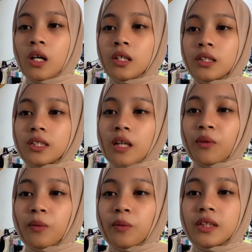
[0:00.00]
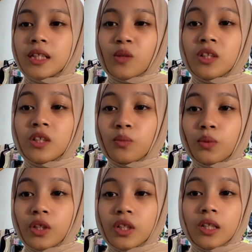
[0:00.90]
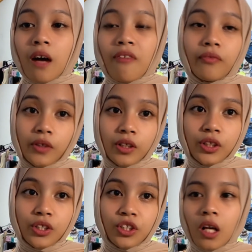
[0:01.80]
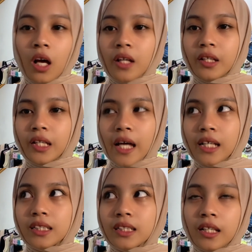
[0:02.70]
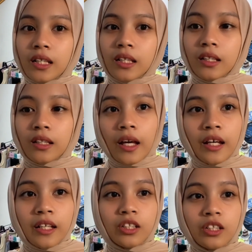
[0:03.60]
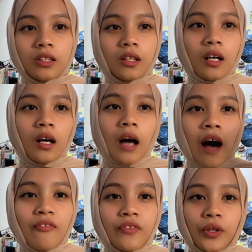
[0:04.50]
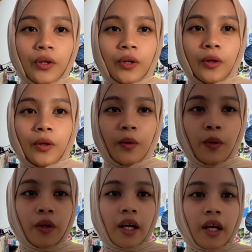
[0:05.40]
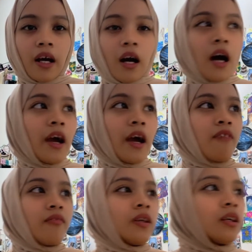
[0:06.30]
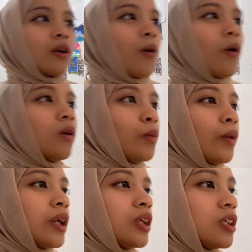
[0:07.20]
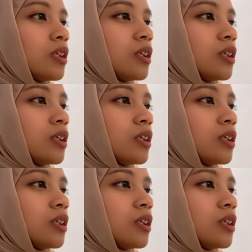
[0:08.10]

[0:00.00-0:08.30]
Some common sequencing words are first, next, and then after. Okay, I have a call. Wait.